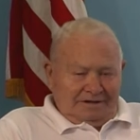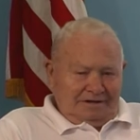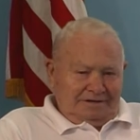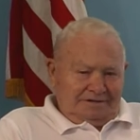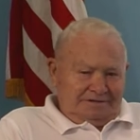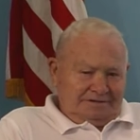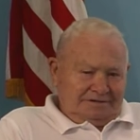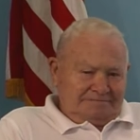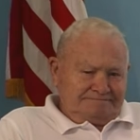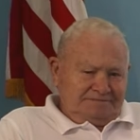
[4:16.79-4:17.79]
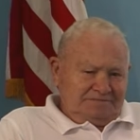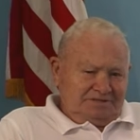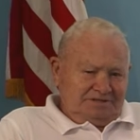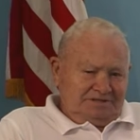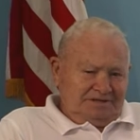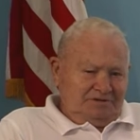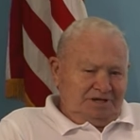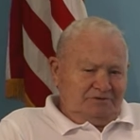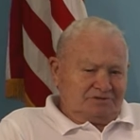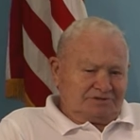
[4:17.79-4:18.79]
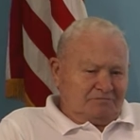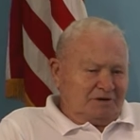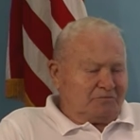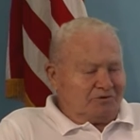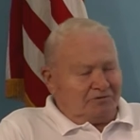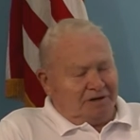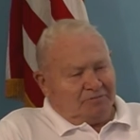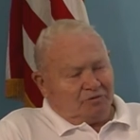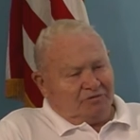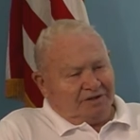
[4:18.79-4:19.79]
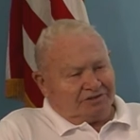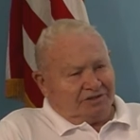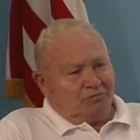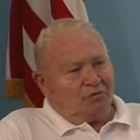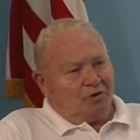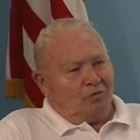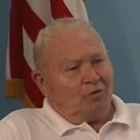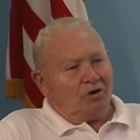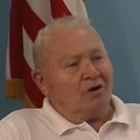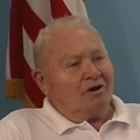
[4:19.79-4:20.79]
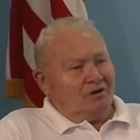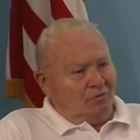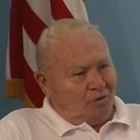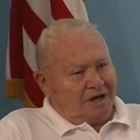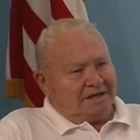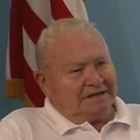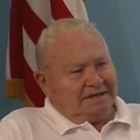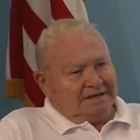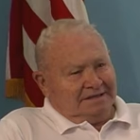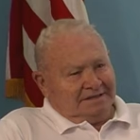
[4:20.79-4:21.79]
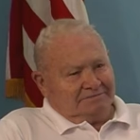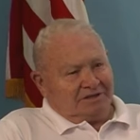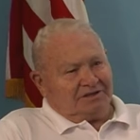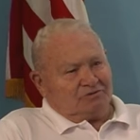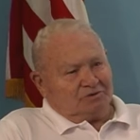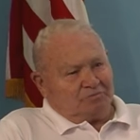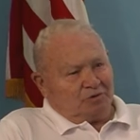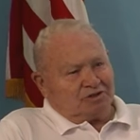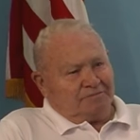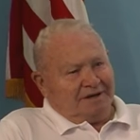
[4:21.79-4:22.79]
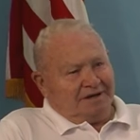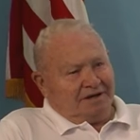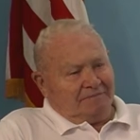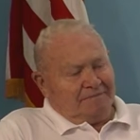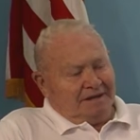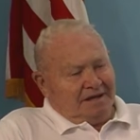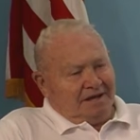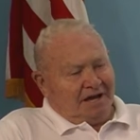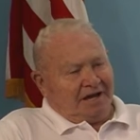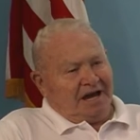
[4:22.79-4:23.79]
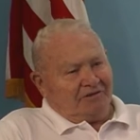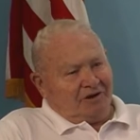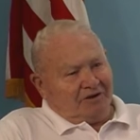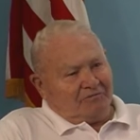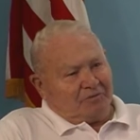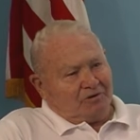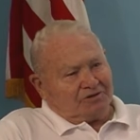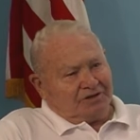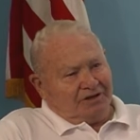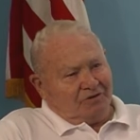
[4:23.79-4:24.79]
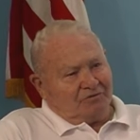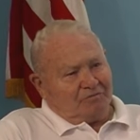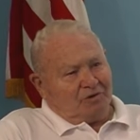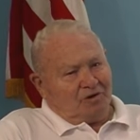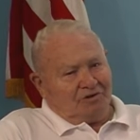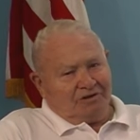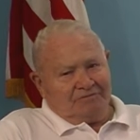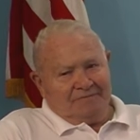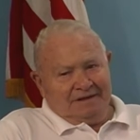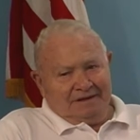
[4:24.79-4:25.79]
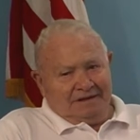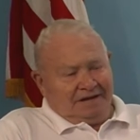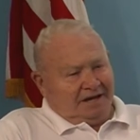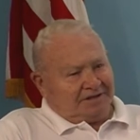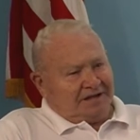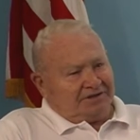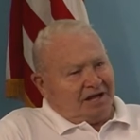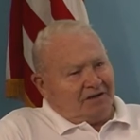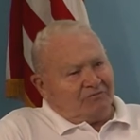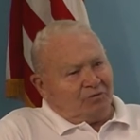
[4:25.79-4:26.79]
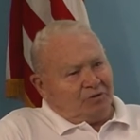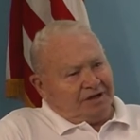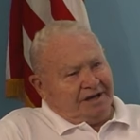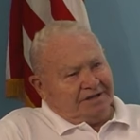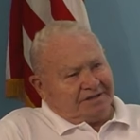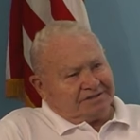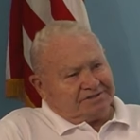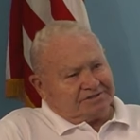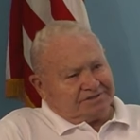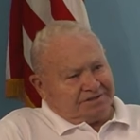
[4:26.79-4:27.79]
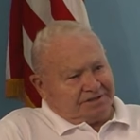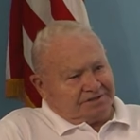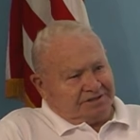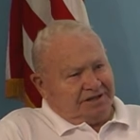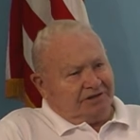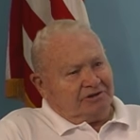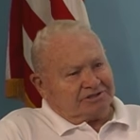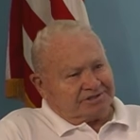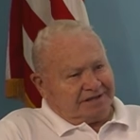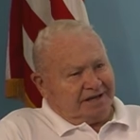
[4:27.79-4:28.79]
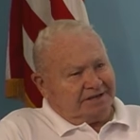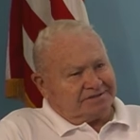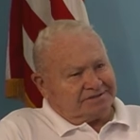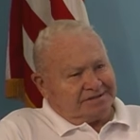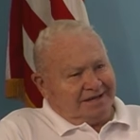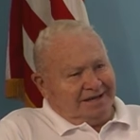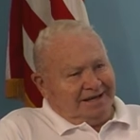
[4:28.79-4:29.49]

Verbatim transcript: And um, he, he, was a member of the Rainbow Division in World War One, but this was supposed to be a, a gathering of personnel from all the, at that time, 48 contiguous states,